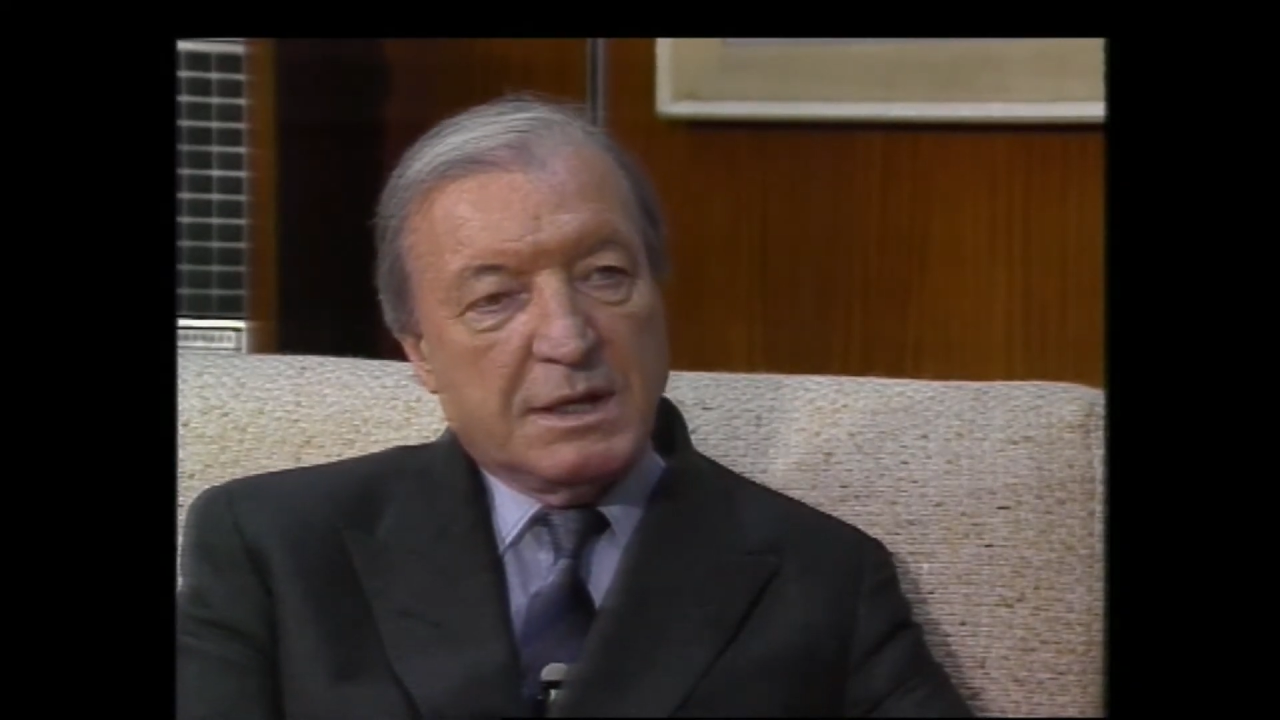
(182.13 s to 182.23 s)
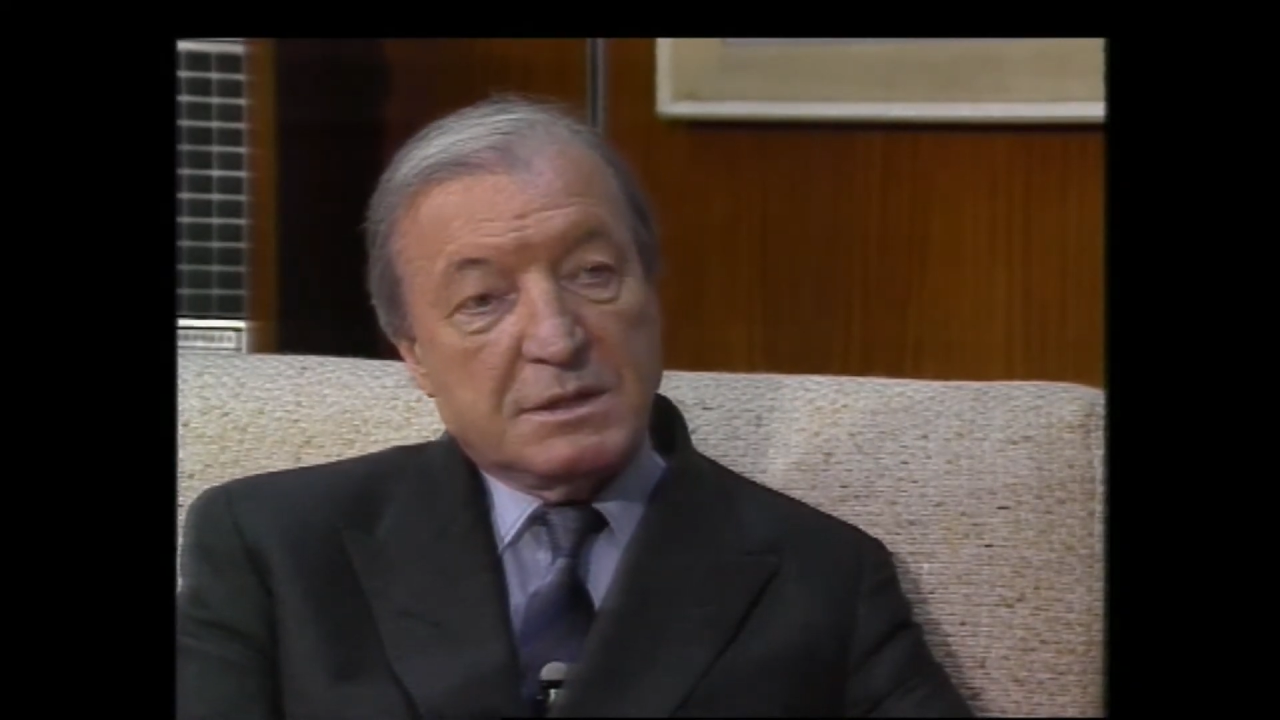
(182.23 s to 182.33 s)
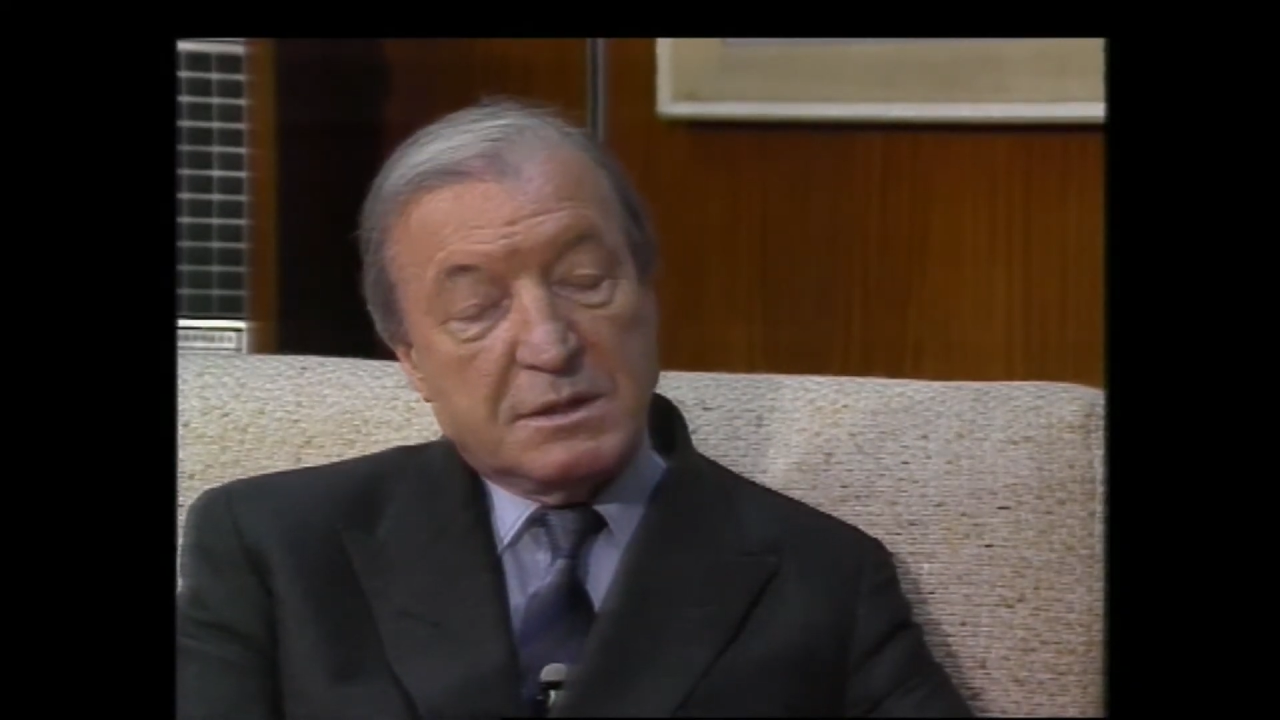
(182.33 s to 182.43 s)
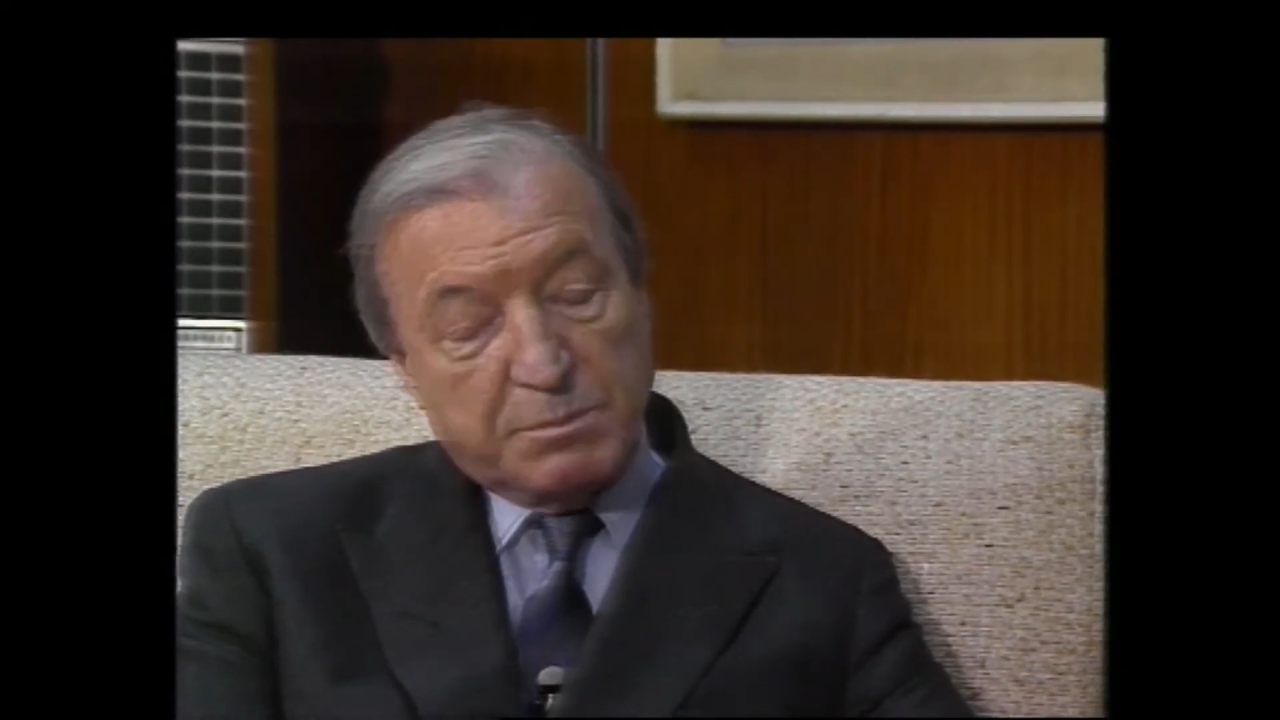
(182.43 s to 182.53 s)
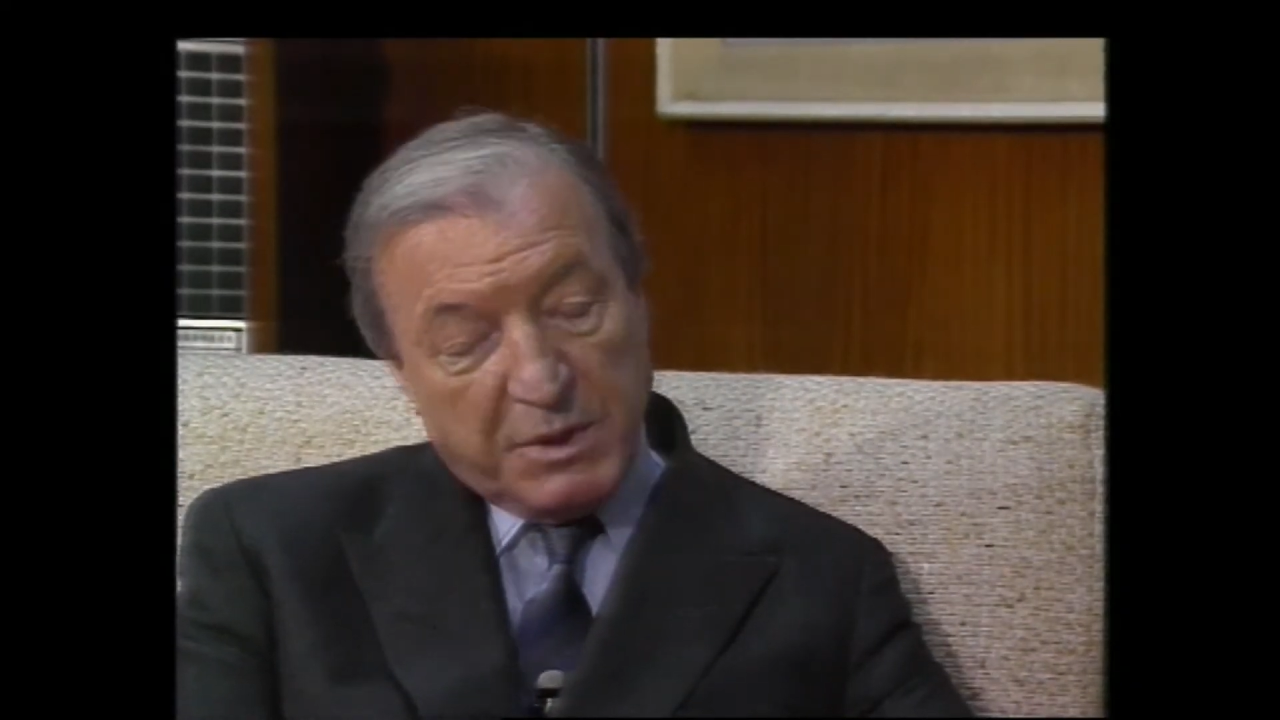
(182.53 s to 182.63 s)

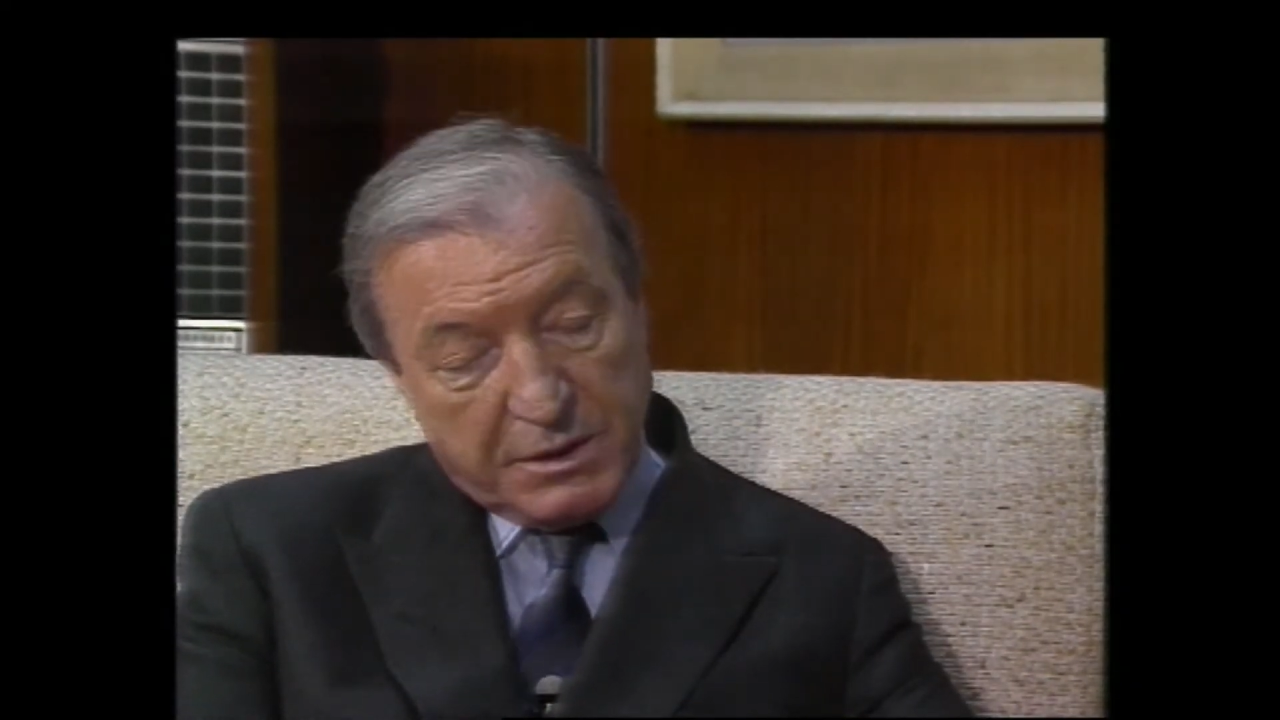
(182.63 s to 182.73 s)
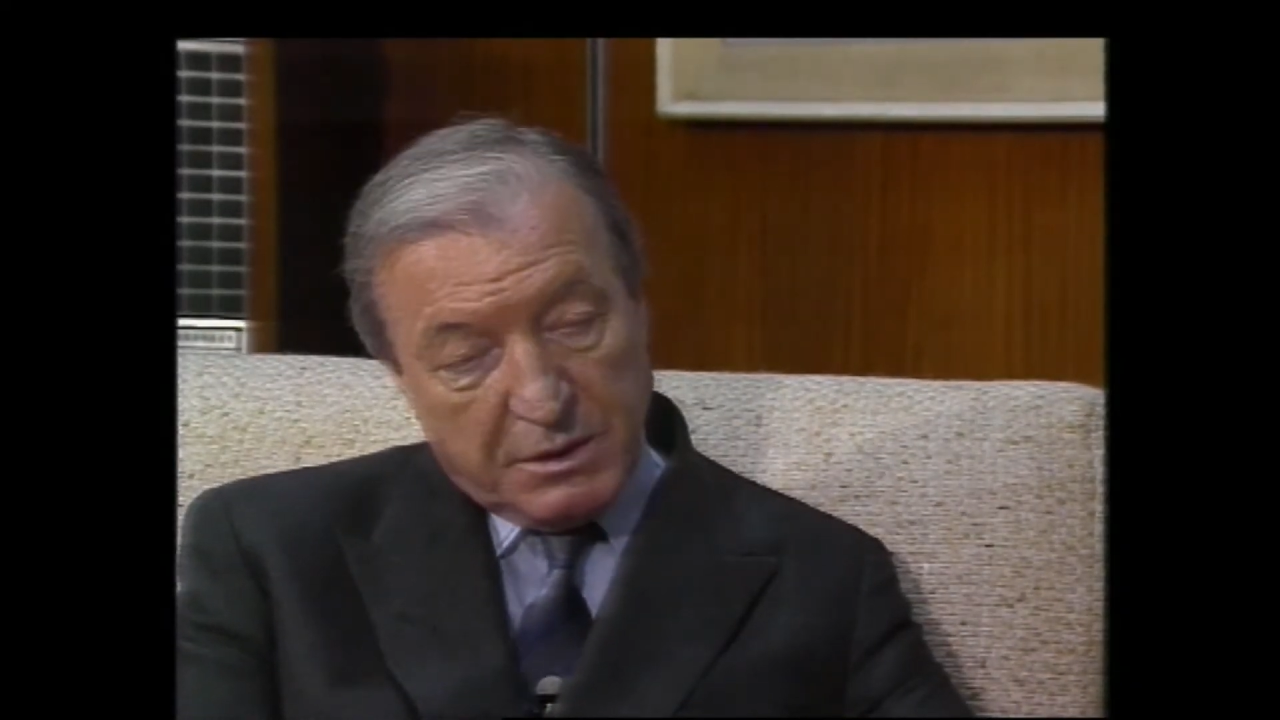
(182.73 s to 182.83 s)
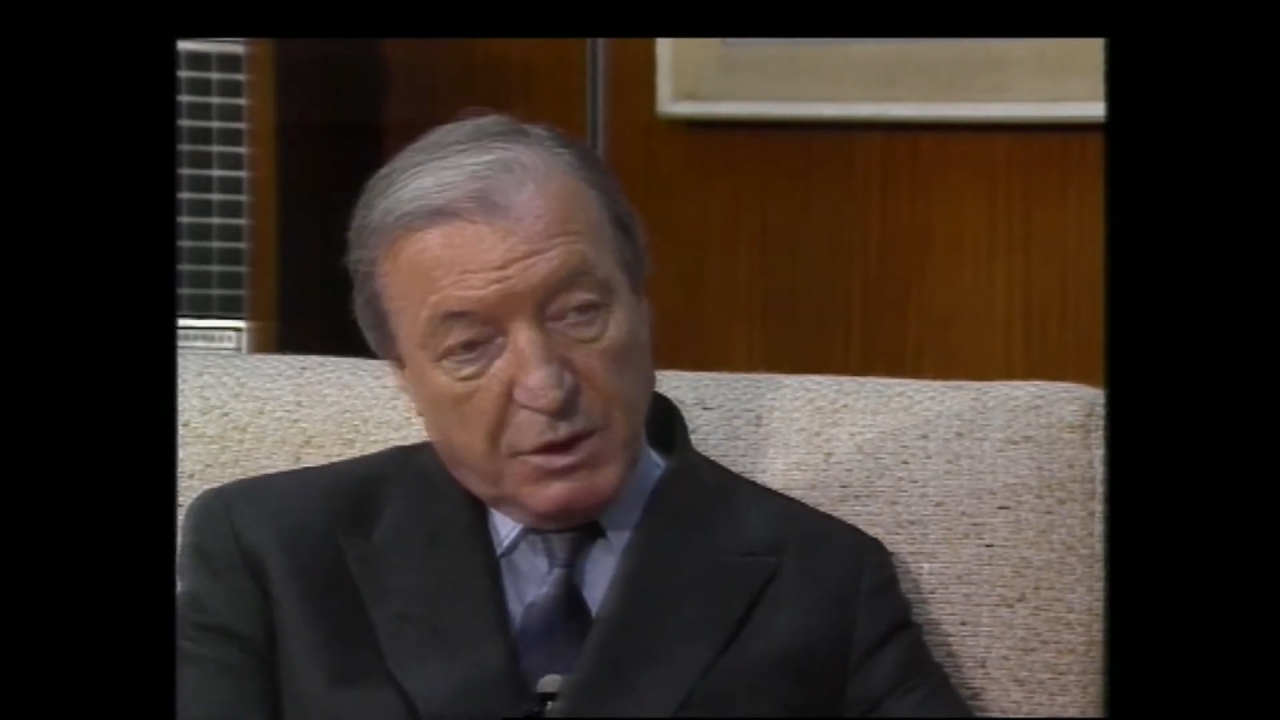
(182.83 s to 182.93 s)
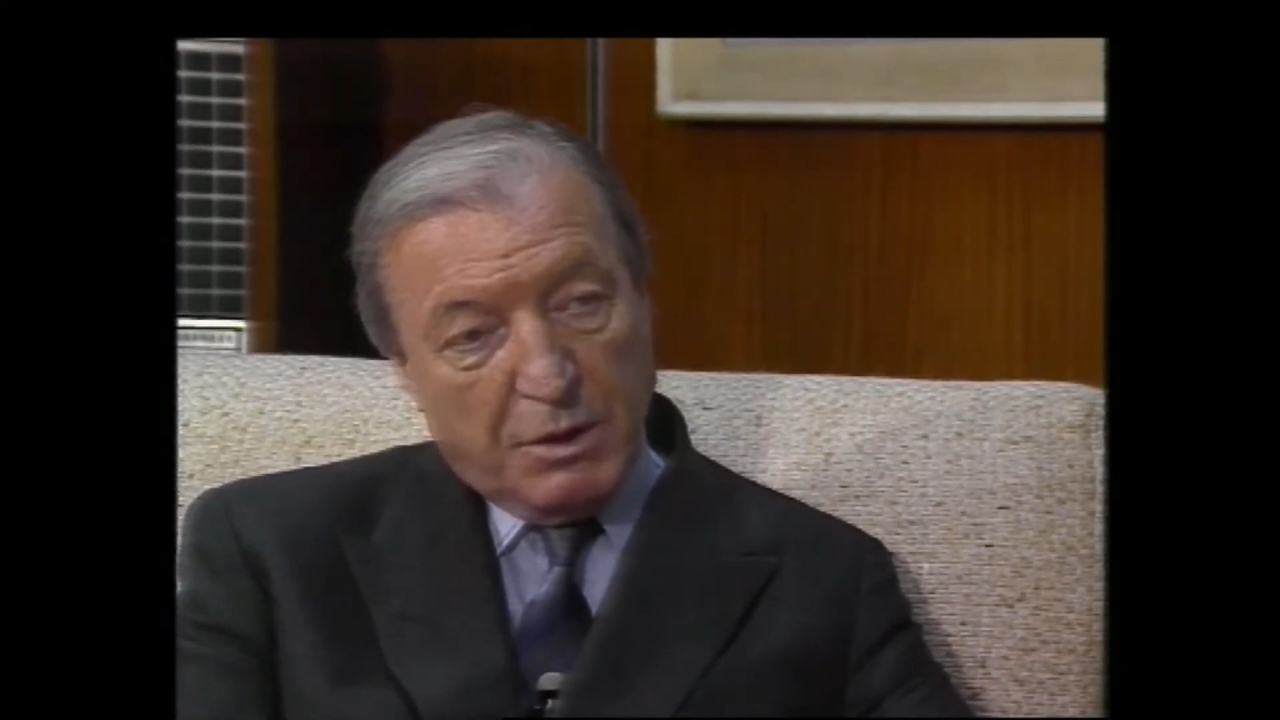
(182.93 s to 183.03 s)
as President